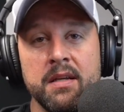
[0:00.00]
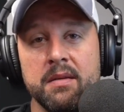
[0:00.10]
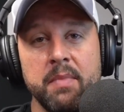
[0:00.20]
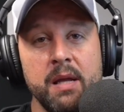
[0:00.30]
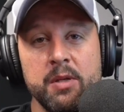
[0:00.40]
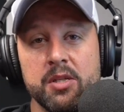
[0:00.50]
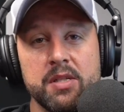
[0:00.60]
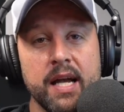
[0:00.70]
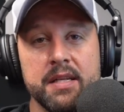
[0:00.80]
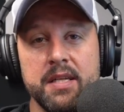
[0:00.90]
maybe just
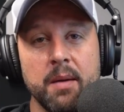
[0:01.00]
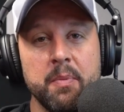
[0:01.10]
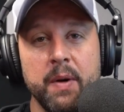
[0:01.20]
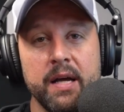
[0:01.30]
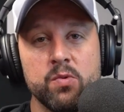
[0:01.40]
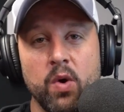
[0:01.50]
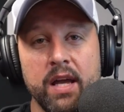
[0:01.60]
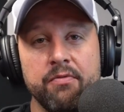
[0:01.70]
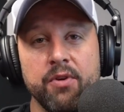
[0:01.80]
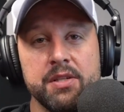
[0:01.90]
got dumped by his
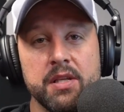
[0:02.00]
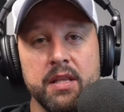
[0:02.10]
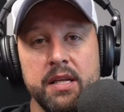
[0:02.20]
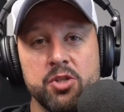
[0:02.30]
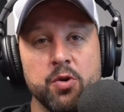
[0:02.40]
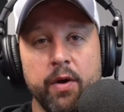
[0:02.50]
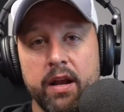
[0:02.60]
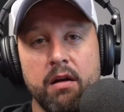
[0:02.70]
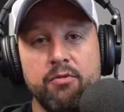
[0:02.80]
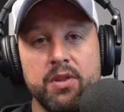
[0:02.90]
wife recently and she
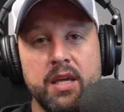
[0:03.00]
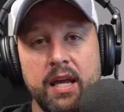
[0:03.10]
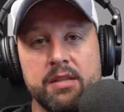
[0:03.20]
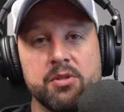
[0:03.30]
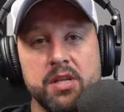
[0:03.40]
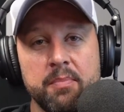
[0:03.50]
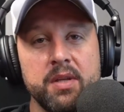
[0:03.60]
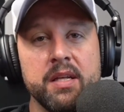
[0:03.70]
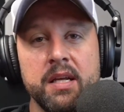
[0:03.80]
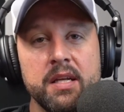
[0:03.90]
ran off with the kids or
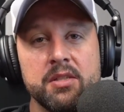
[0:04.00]
something